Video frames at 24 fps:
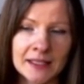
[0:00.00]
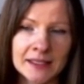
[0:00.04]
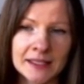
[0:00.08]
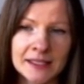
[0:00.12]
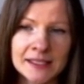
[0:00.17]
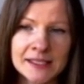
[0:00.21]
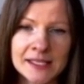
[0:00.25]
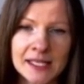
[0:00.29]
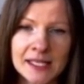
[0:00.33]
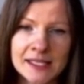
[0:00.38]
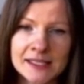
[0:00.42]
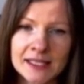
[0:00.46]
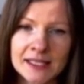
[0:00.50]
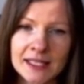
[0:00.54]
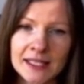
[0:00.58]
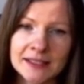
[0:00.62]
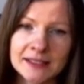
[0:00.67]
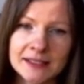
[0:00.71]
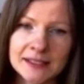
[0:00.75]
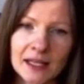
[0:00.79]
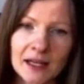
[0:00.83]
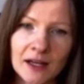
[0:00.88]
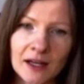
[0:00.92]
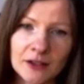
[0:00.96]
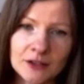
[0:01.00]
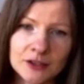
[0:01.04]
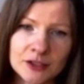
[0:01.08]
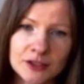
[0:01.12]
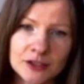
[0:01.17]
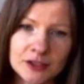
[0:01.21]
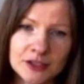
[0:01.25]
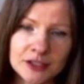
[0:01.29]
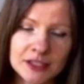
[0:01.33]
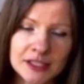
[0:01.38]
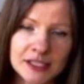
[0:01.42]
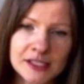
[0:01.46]
This has led
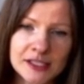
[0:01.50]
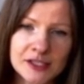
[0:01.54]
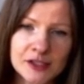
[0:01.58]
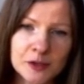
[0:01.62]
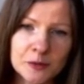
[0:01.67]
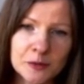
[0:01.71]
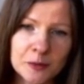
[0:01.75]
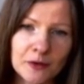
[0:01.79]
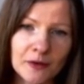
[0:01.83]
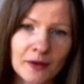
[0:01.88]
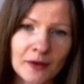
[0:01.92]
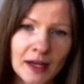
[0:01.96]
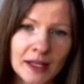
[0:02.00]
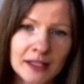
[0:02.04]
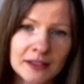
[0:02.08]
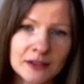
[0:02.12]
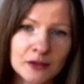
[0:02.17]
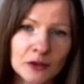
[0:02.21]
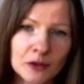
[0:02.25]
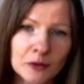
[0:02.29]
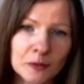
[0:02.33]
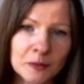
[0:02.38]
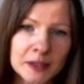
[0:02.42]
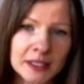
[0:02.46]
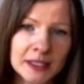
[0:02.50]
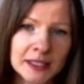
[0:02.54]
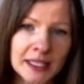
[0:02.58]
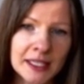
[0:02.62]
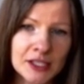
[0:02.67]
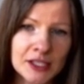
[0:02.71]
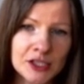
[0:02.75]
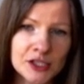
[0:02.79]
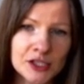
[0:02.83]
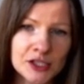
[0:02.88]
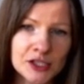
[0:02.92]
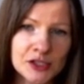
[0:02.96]
authorities to provide
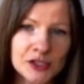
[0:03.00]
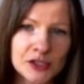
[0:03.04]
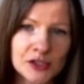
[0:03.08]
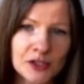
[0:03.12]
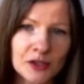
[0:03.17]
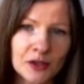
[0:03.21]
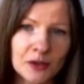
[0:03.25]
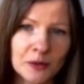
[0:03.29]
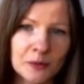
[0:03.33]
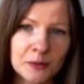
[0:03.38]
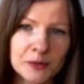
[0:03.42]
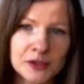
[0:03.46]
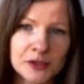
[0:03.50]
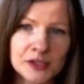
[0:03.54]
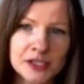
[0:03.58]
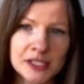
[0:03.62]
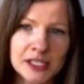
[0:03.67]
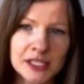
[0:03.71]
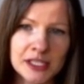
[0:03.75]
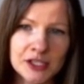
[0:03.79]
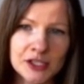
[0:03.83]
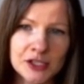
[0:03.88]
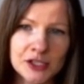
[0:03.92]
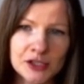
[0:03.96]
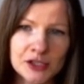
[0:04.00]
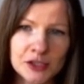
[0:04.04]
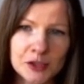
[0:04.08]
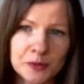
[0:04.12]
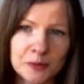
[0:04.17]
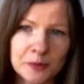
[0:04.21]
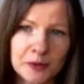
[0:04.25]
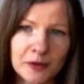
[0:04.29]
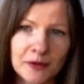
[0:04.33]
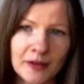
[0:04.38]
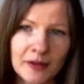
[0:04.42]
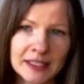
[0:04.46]
recommendations on procedures to
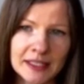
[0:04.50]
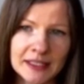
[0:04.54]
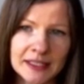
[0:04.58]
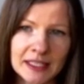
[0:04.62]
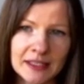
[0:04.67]
prevent